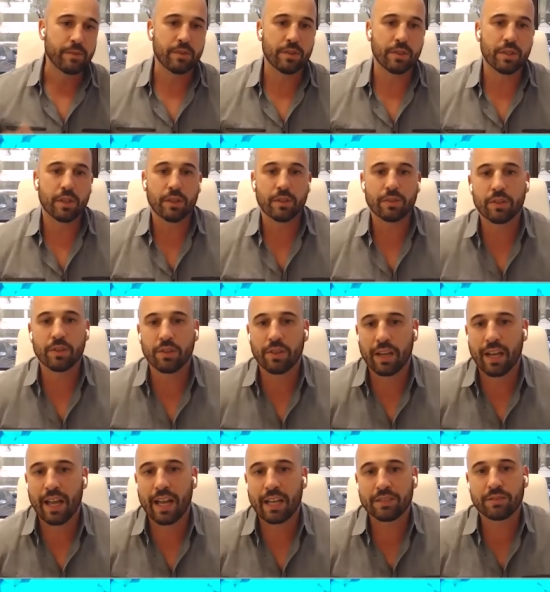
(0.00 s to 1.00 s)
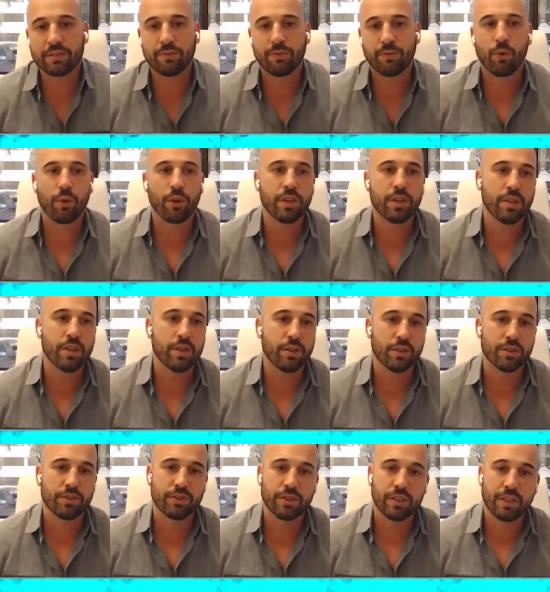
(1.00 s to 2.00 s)
you know, to the last four
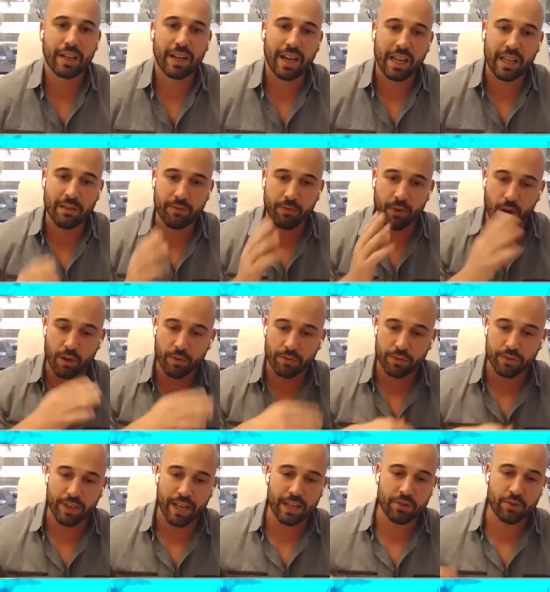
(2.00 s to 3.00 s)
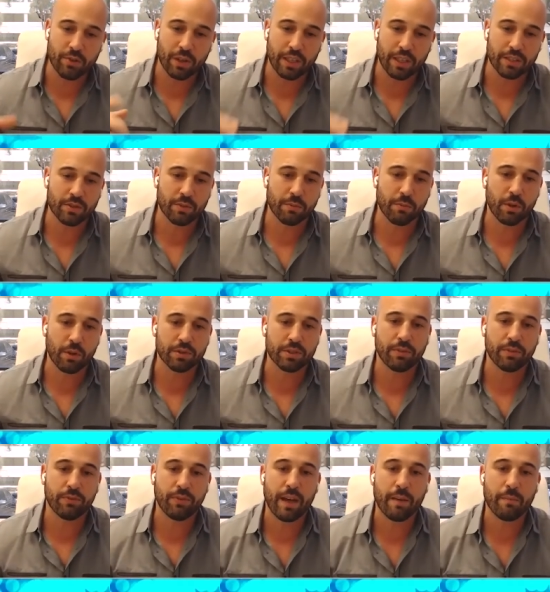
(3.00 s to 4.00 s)
years, I evolved naturally into
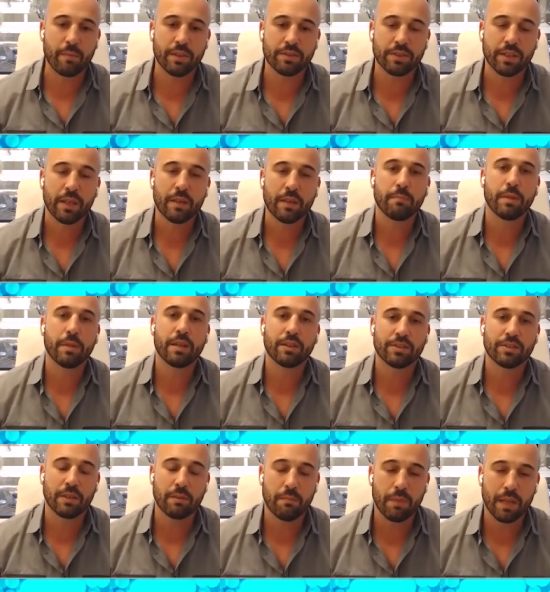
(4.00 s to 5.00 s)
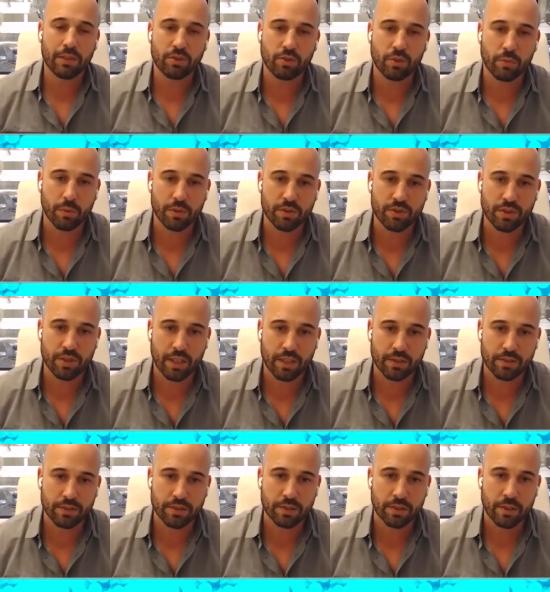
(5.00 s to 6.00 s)
multi-families because it made so much
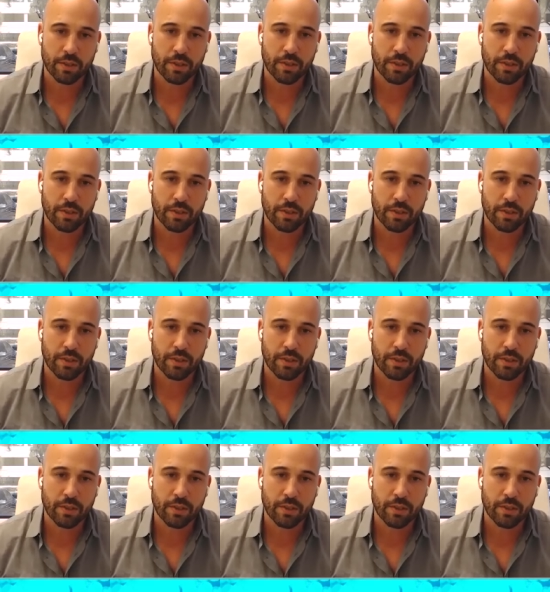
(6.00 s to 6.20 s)
sense.